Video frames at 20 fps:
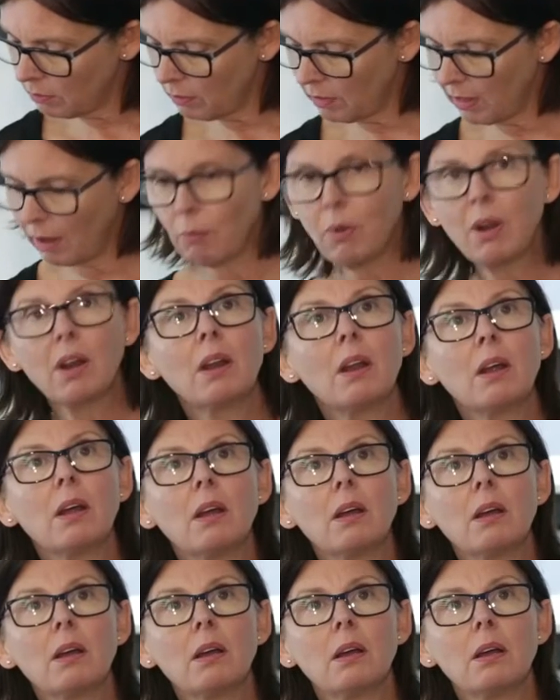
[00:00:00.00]
That one?
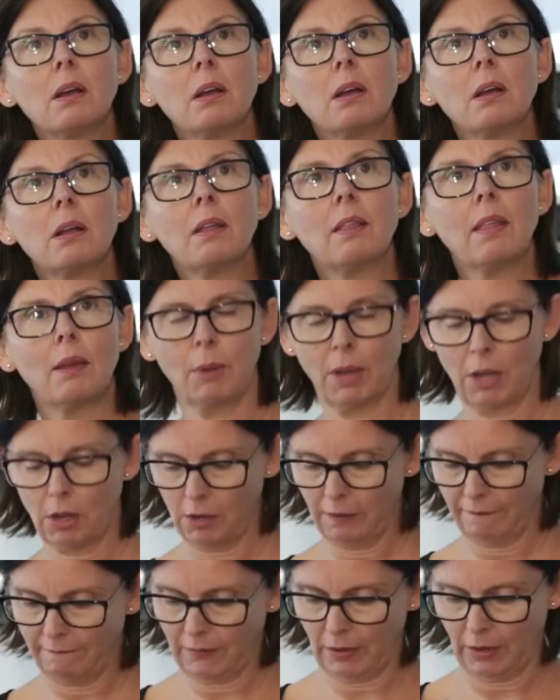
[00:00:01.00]
There we
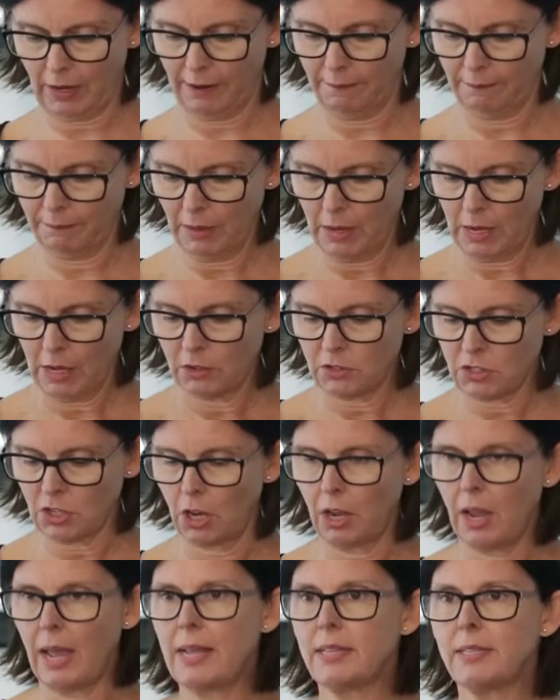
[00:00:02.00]
go. Okay. So,
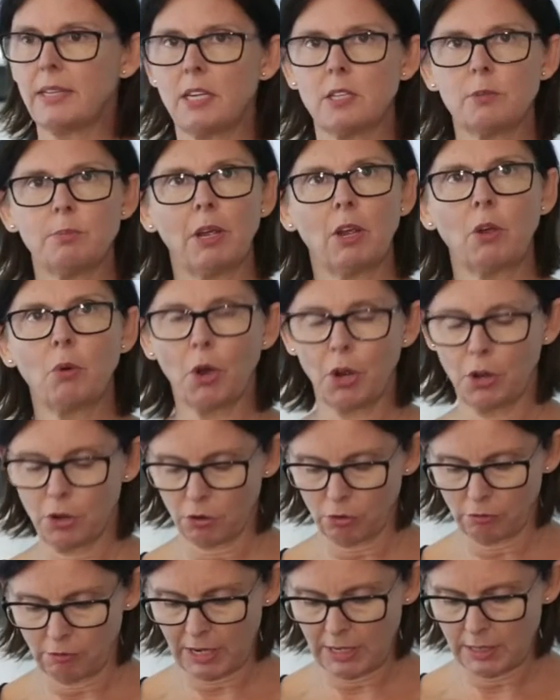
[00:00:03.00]
as has been
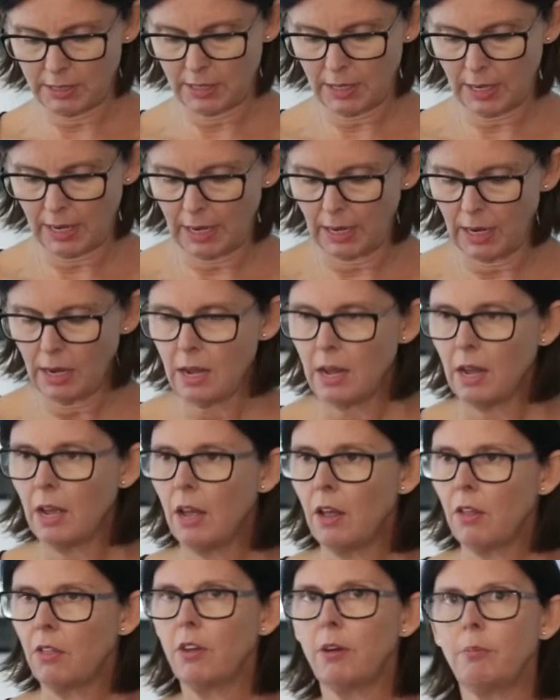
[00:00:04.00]
quoted already today,
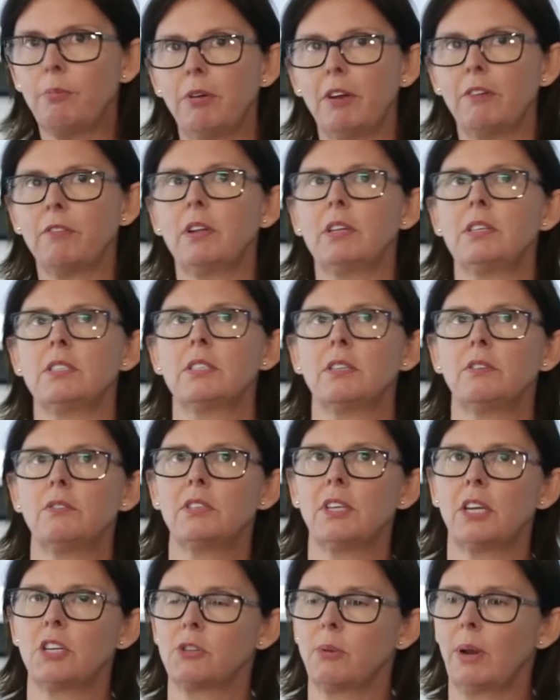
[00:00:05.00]
the prevalence of
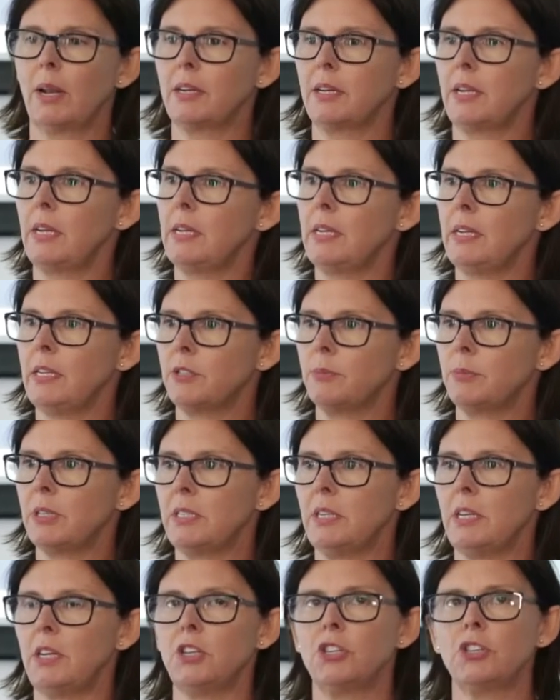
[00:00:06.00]
sexuality and
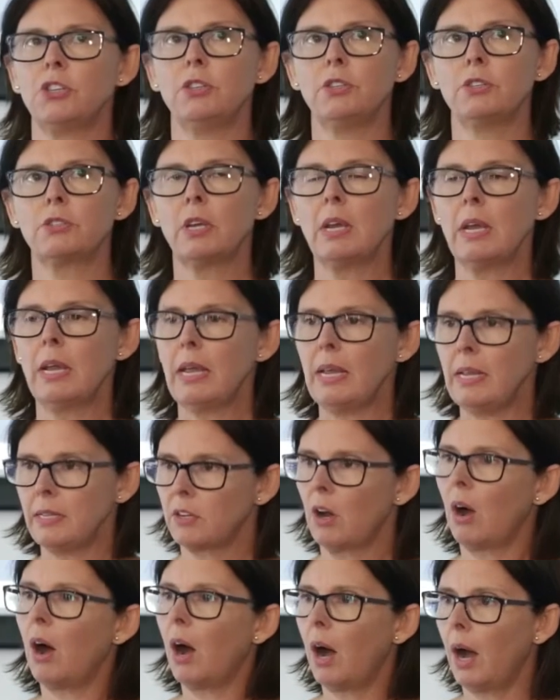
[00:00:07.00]
intimacy issues
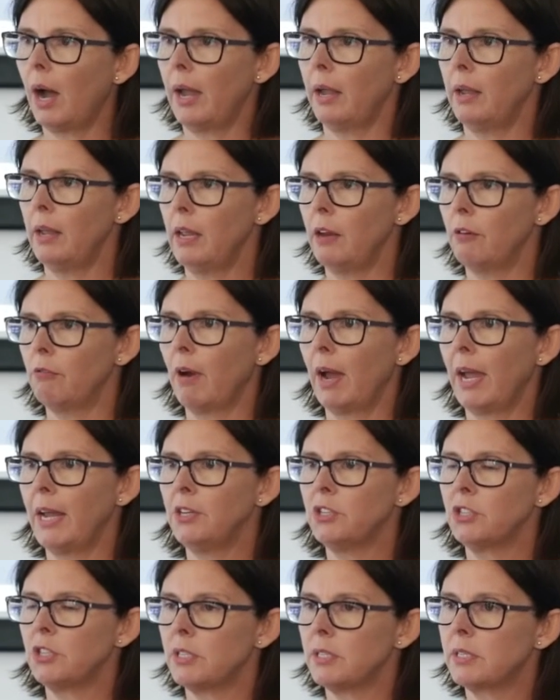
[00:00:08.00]
is high. It
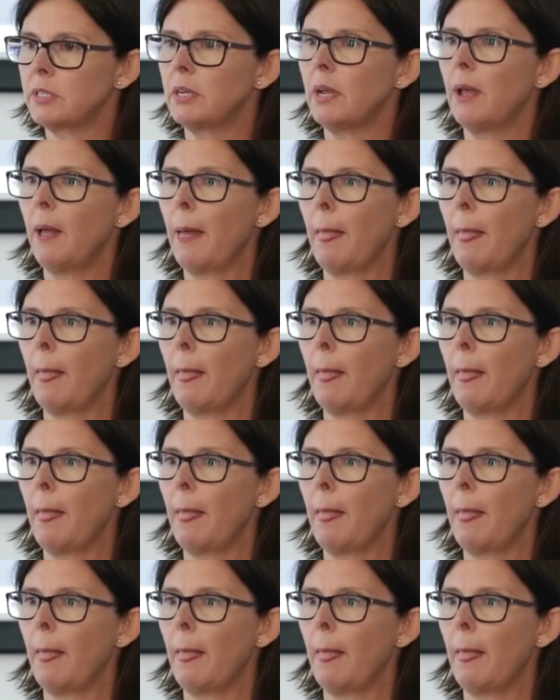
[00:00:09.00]
ranges